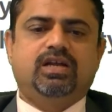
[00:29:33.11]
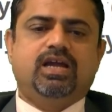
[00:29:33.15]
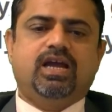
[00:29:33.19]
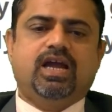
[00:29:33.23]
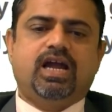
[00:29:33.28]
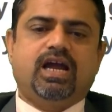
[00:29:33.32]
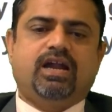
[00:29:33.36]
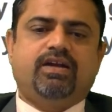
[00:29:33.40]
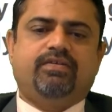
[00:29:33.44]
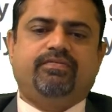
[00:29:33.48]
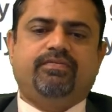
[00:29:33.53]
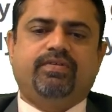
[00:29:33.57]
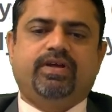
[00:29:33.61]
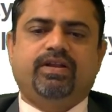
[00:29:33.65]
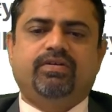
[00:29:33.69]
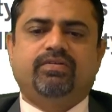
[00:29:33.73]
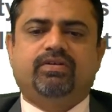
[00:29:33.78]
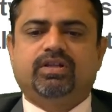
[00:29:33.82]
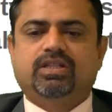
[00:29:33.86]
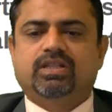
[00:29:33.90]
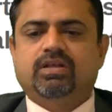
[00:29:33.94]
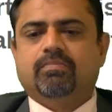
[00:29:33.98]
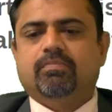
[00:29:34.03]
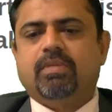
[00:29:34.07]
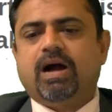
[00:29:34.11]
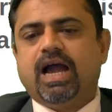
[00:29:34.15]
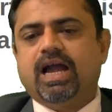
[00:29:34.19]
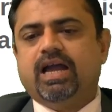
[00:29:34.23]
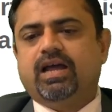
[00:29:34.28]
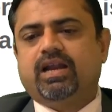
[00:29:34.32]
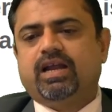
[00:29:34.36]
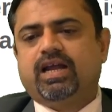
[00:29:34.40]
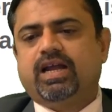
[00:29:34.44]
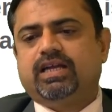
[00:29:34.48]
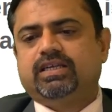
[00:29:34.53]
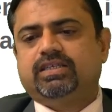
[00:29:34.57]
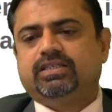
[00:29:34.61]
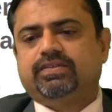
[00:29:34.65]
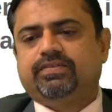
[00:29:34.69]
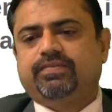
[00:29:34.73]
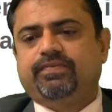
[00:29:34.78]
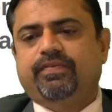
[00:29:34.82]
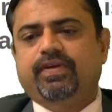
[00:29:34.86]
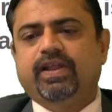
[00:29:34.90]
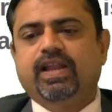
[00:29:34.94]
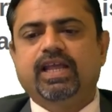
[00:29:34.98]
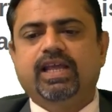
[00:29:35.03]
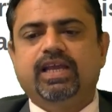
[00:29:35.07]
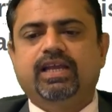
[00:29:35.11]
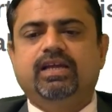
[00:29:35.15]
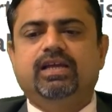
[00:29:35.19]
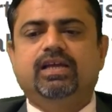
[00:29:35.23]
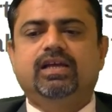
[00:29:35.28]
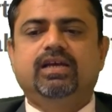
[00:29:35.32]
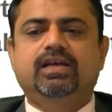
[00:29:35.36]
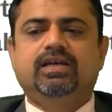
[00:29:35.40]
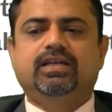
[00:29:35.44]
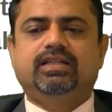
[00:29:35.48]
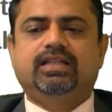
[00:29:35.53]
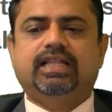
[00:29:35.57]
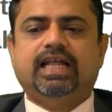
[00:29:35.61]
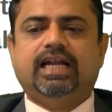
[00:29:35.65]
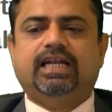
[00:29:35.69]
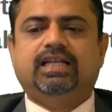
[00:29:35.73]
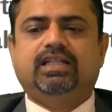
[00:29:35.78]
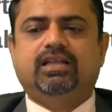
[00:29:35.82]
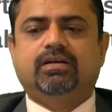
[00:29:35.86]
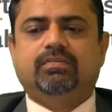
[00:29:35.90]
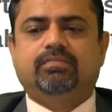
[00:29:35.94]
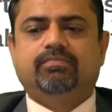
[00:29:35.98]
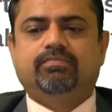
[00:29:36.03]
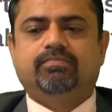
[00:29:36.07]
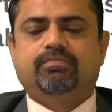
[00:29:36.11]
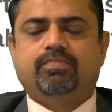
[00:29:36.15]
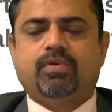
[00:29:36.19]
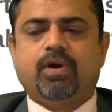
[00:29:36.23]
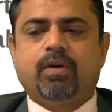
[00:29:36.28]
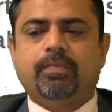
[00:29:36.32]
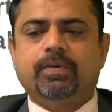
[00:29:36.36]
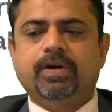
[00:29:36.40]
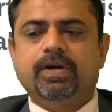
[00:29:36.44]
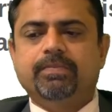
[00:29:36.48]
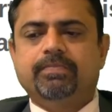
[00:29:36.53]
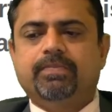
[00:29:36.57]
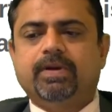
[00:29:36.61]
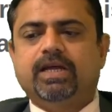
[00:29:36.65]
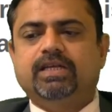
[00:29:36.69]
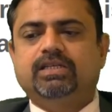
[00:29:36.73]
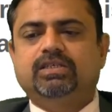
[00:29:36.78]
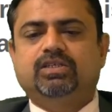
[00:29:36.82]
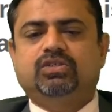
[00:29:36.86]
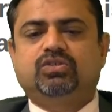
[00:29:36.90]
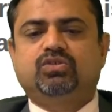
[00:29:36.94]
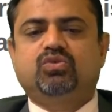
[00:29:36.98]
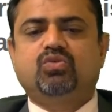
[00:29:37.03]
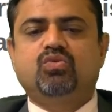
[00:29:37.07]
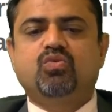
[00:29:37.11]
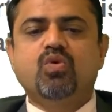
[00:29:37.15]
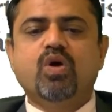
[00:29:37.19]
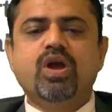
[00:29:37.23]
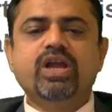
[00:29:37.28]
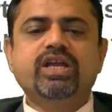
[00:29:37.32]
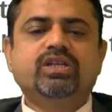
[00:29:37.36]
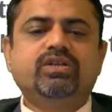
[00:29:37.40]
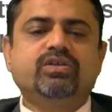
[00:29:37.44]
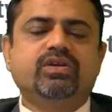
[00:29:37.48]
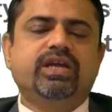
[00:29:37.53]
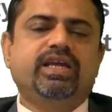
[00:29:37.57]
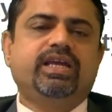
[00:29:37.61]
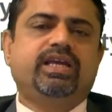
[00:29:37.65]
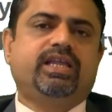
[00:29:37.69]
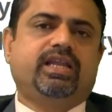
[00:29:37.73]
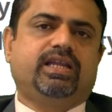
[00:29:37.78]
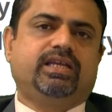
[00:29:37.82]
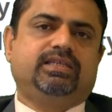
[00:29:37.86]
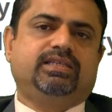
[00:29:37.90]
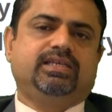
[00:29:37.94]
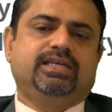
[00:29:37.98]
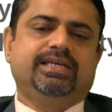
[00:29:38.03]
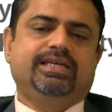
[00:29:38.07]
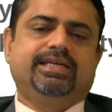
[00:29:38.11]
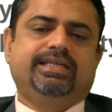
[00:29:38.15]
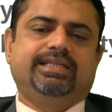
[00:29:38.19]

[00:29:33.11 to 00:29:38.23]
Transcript: and whenever the buyer has the feeling that the property price is going to increase,